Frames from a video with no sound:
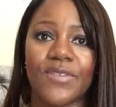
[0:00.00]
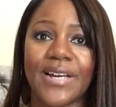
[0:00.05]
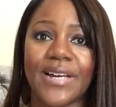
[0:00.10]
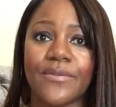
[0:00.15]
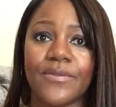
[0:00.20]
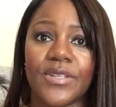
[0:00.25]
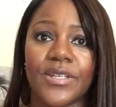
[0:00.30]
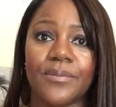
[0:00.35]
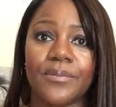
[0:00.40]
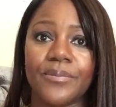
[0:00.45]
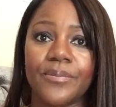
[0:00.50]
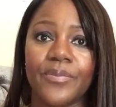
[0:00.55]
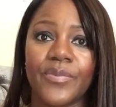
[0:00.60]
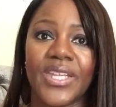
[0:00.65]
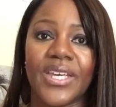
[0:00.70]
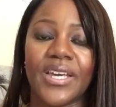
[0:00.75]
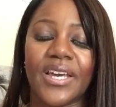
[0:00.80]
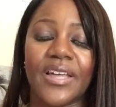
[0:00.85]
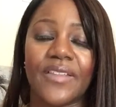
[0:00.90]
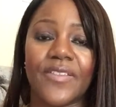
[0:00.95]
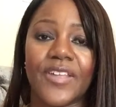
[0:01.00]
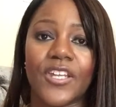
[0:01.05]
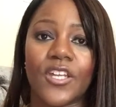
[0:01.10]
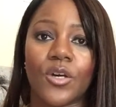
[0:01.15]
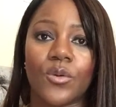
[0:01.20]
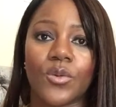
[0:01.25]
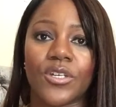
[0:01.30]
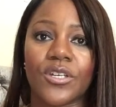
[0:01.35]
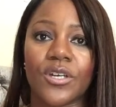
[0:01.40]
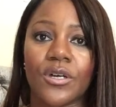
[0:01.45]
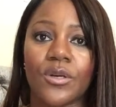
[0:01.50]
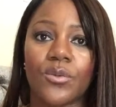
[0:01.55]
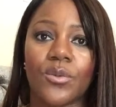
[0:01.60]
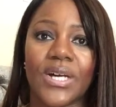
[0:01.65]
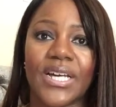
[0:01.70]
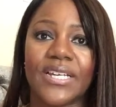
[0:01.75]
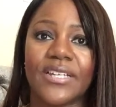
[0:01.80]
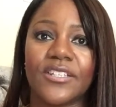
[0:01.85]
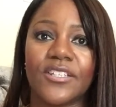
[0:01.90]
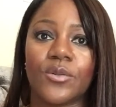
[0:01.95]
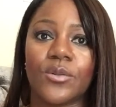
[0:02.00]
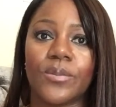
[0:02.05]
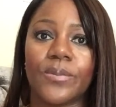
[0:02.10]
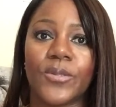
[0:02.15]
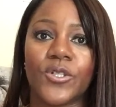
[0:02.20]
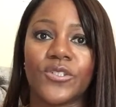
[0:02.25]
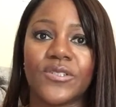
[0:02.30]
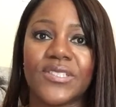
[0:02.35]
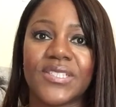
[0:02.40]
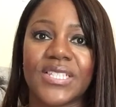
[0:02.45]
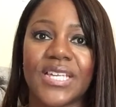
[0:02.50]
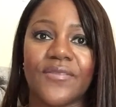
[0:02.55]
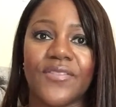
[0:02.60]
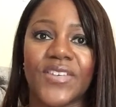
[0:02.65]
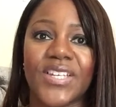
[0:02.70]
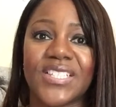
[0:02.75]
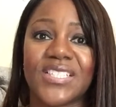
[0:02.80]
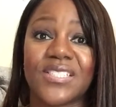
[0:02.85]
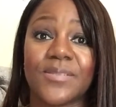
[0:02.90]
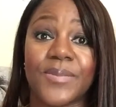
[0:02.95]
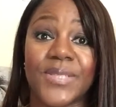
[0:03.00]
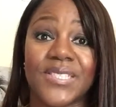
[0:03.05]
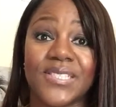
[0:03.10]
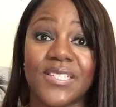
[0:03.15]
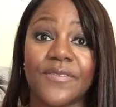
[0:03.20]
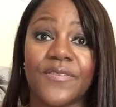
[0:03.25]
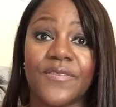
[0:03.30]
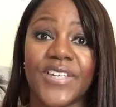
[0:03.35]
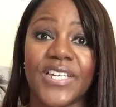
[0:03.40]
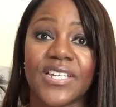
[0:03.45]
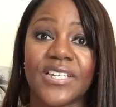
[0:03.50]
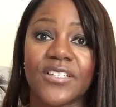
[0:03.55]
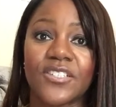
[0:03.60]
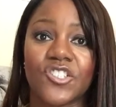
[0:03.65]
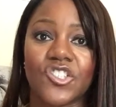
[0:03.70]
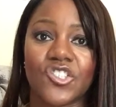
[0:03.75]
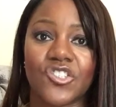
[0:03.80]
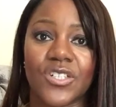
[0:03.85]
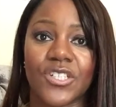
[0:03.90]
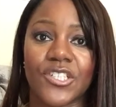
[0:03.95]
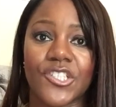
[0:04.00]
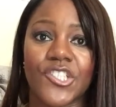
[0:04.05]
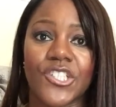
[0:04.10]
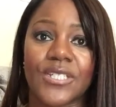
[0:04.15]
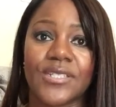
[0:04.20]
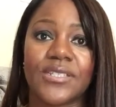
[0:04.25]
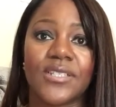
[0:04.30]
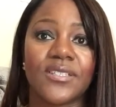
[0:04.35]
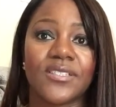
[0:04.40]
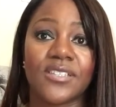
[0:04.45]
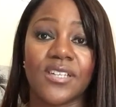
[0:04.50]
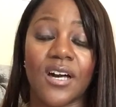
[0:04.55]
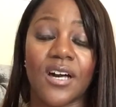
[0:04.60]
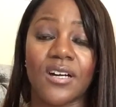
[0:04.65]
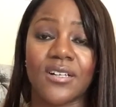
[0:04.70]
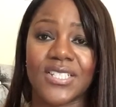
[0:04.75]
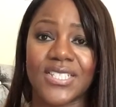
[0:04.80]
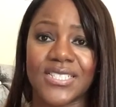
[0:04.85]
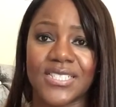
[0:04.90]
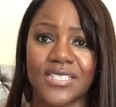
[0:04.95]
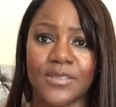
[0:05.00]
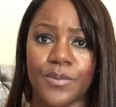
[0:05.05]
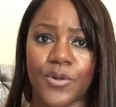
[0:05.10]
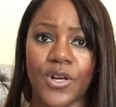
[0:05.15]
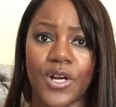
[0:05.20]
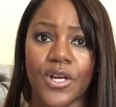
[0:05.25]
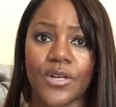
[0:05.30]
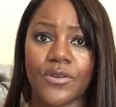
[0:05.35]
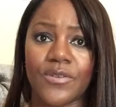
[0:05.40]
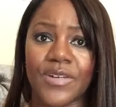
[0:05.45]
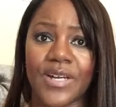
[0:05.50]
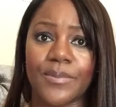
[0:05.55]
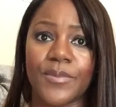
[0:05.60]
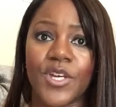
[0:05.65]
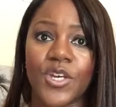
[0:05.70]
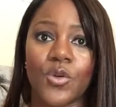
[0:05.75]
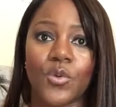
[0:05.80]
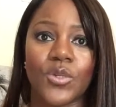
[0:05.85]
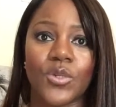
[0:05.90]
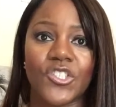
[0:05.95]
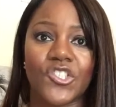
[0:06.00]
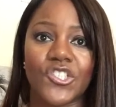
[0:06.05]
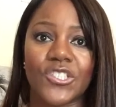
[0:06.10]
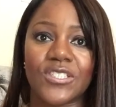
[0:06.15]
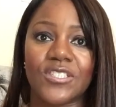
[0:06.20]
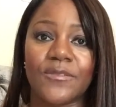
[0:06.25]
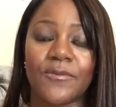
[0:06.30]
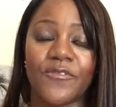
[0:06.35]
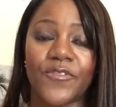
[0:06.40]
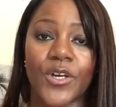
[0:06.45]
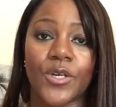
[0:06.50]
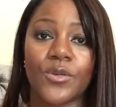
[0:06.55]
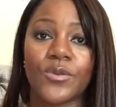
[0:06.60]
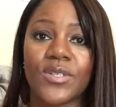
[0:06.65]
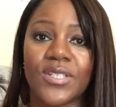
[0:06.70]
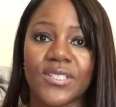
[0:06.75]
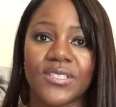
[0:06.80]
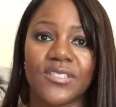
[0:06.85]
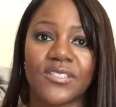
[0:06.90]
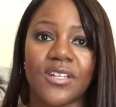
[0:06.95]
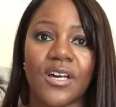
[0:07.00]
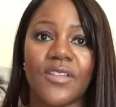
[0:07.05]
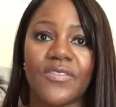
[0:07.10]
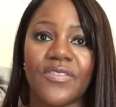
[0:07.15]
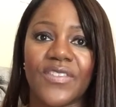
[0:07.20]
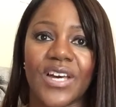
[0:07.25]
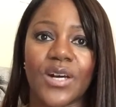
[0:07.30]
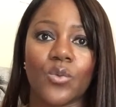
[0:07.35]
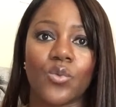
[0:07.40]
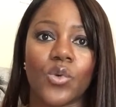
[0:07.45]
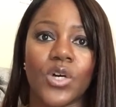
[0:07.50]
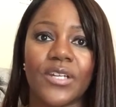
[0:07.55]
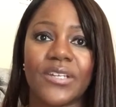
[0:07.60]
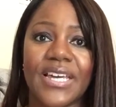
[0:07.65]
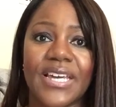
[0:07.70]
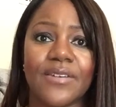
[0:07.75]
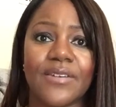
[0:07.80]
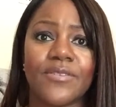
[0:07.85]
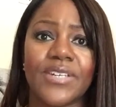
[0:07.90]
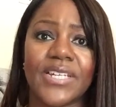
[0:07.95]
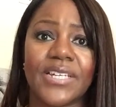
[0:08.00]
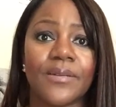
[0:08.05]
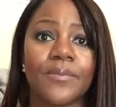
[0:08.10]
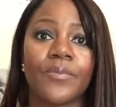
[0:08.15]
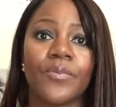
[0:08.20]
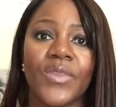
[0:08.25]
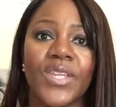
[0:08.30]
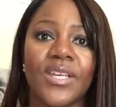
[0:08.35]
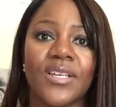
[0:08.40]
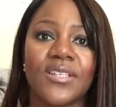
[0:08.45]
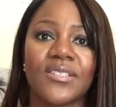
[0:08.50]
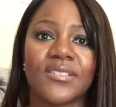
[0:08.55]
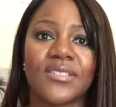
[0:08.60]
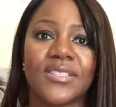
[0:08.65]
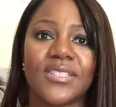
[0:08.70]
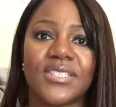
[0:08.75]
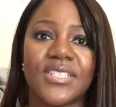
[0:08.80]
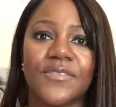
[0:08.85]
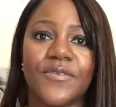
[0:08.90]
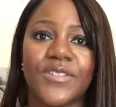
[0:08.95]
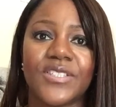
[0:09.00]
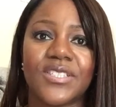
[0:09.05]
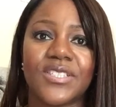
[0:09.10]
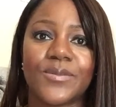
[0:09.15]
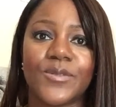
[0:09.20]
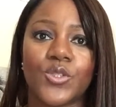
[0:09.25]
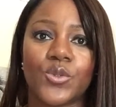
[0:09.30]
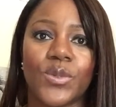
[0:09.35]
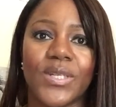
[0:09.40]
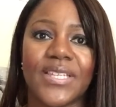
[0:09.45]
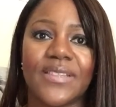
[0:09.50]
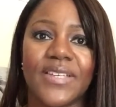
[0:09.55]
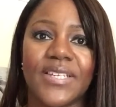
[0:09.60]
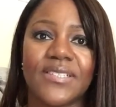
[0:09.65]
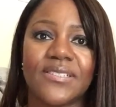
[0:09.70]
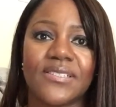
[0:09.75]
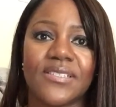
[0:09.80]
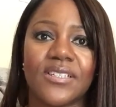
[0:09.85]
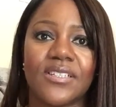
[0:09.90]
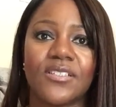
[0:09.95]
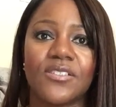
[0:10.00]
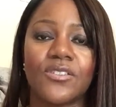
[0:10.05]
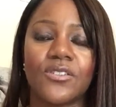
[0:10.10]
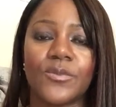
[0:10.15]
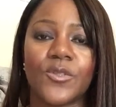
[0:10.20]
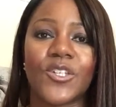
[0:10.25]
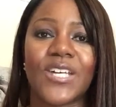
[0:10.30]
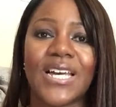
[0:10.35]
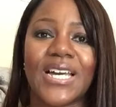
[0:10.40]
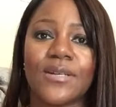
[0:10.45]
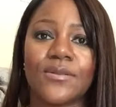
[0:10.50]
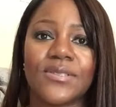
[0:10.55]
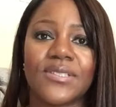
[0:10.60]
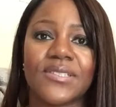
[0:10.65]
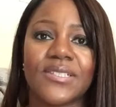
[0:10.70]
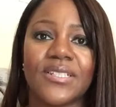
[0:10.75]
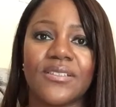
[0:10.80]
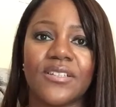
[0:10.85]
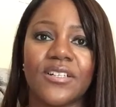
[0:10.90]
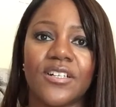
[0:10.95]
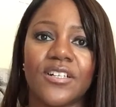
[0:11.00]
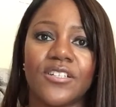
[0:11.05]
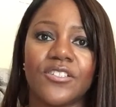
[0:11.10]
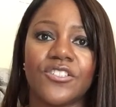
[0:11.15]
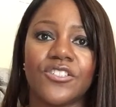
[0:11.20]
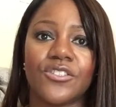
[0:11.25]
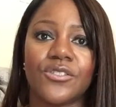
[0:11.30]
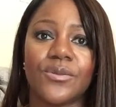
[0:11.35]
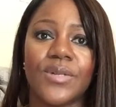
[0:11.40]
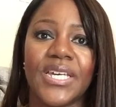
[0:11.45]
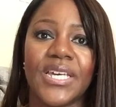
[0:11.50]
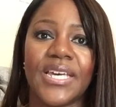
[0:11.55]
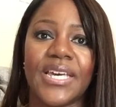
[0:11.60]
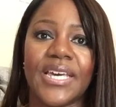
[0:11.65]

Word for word: around them, and then I will go away and I will put together a specific, structured, targeted programme which is focused on that one area. So the difference between this and normal counselling that I do